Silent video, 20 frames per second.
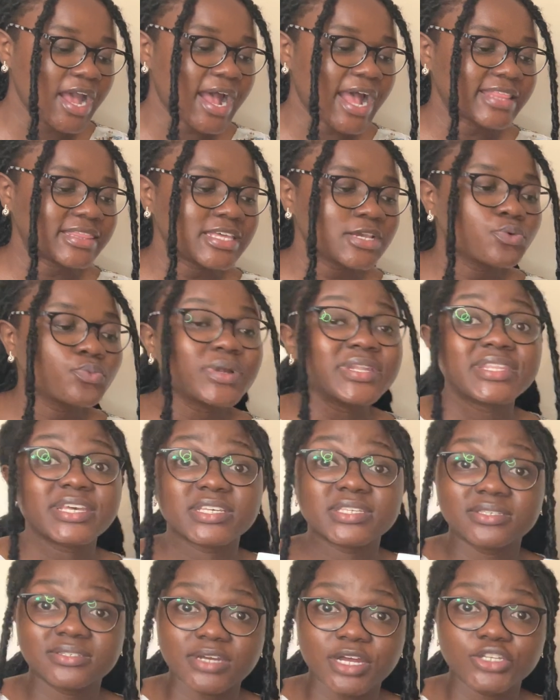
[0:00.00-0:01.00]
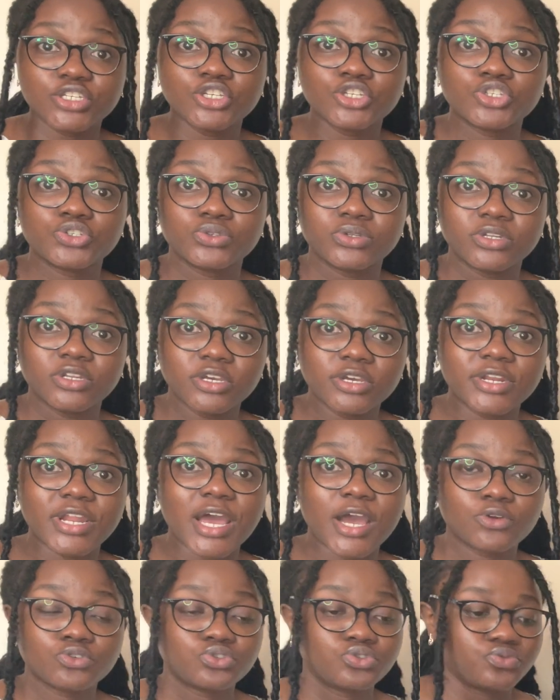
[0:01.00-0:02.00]
I think when they're starting to learn
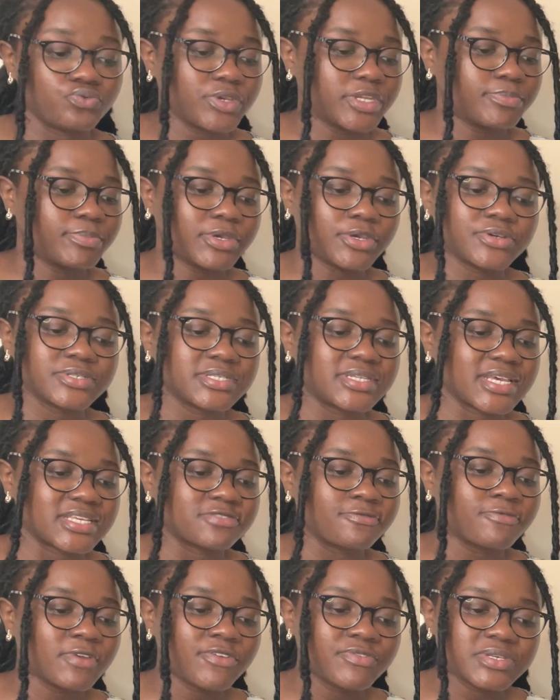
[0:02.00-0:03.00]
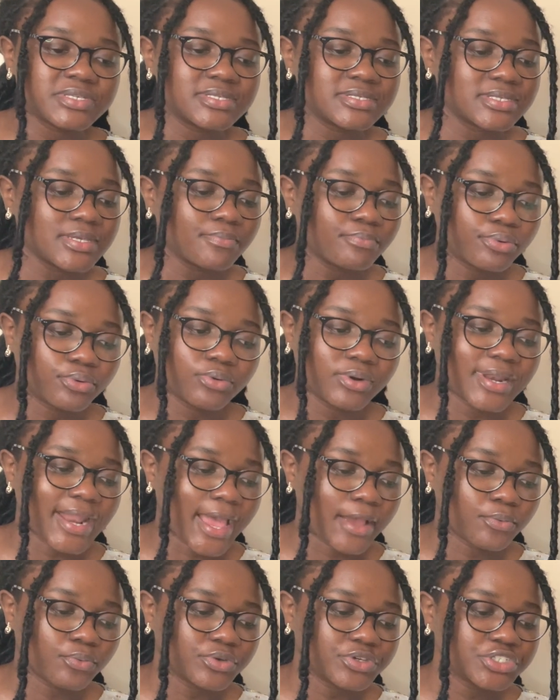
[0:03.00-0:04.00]
how to read, because it has very simple
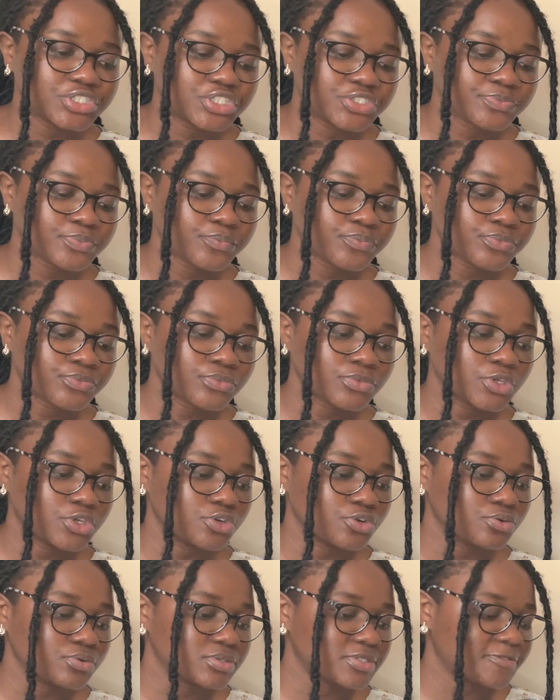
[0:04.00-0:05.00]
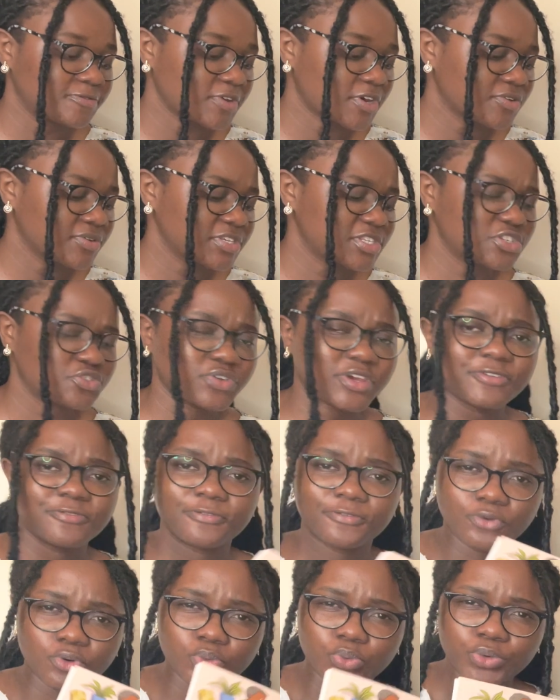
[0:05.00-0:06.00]
language, it's very
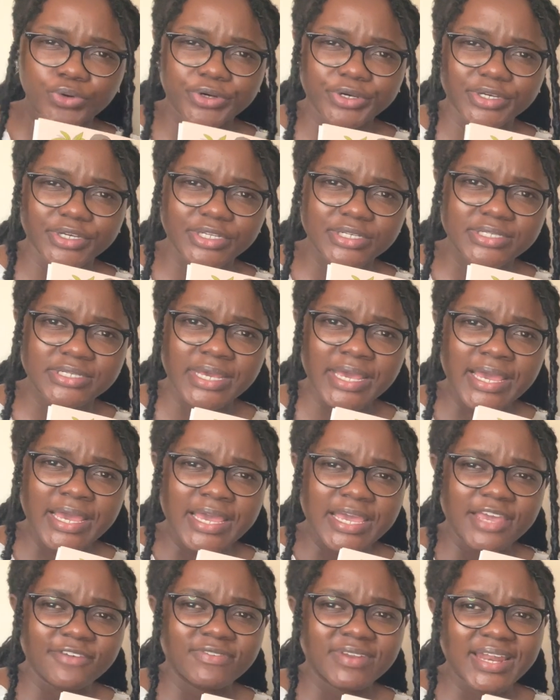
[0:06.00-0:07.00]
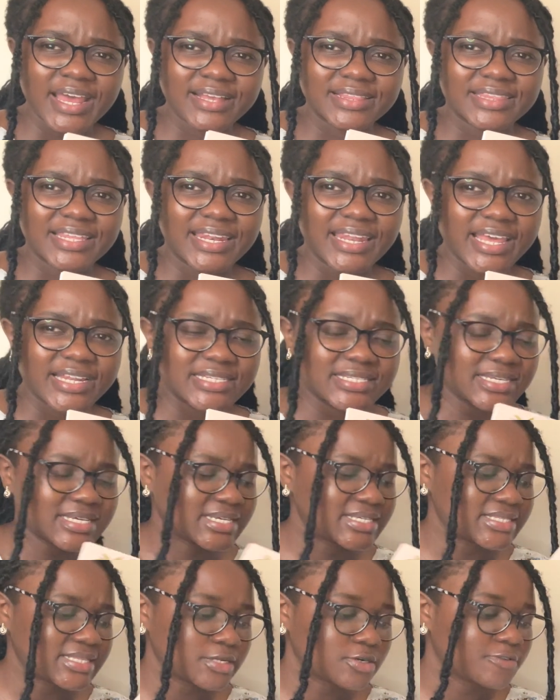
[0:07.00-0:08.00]
straightforward. Even like the
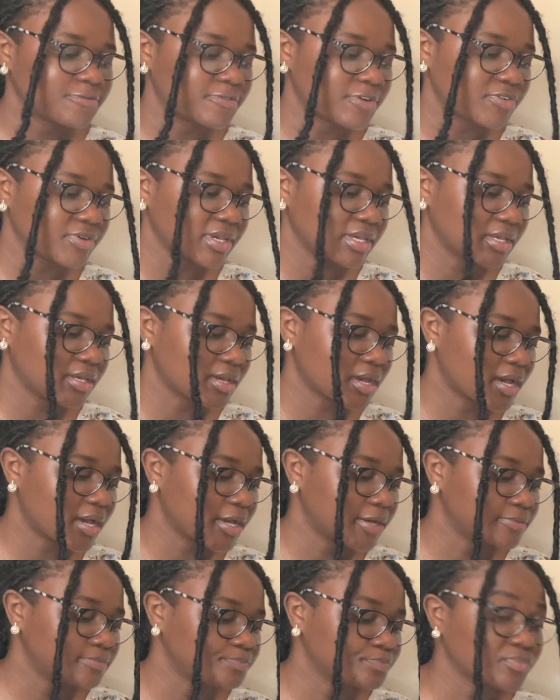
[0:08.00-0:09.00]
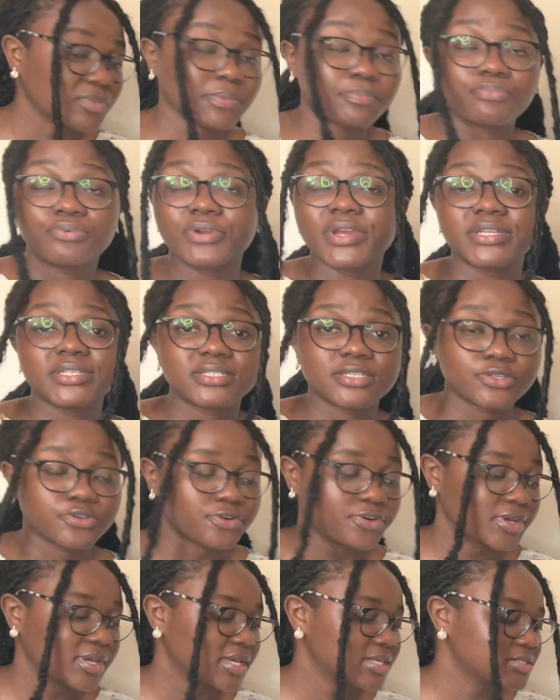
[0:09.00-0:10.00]
letters, they're not very the print,
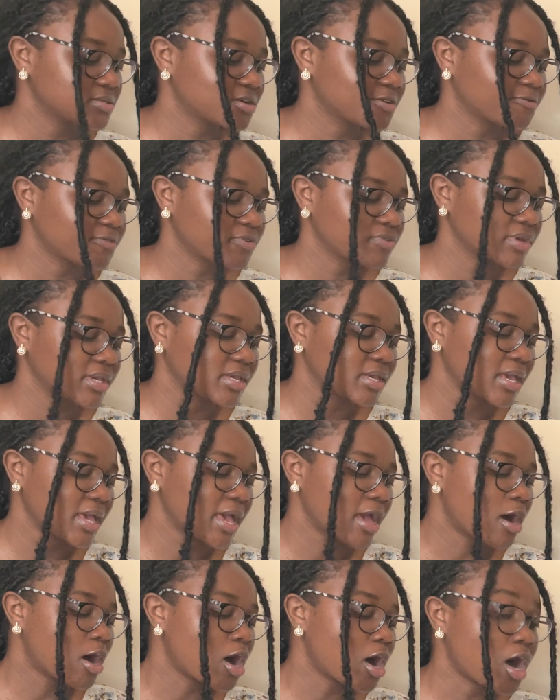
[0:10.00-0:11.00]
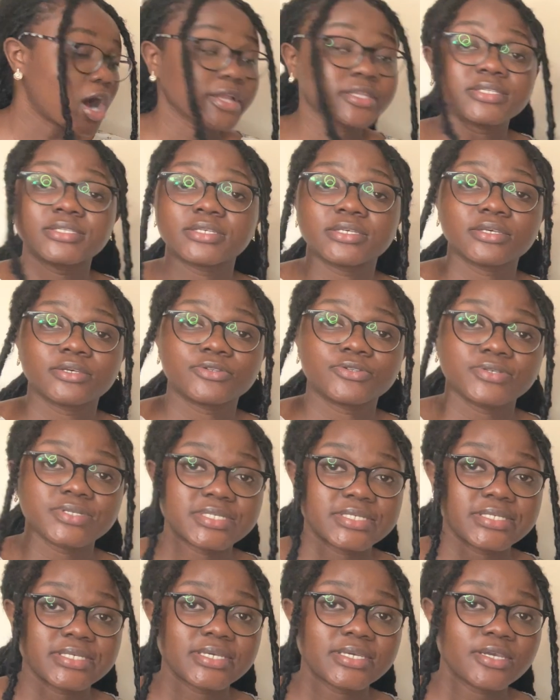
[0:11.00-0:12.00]
it's not very hard to
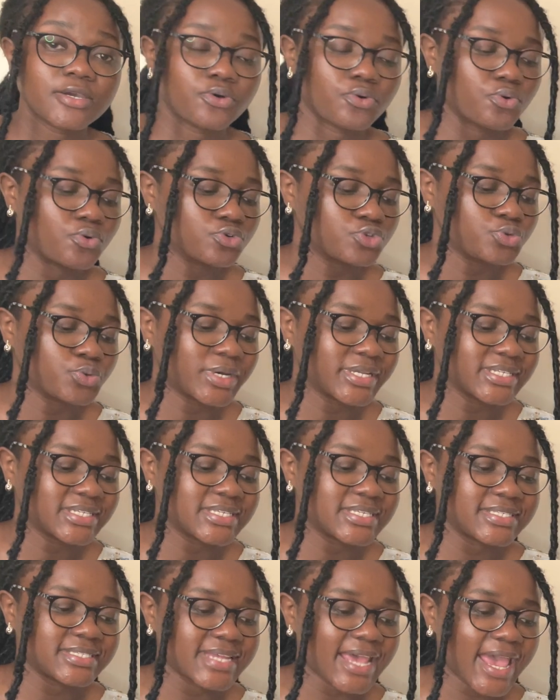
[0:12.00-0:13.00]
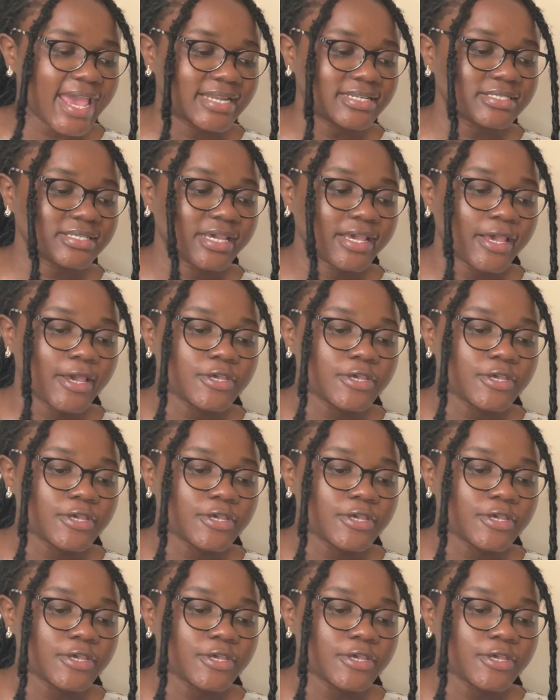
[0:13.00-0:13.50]
see or to understand.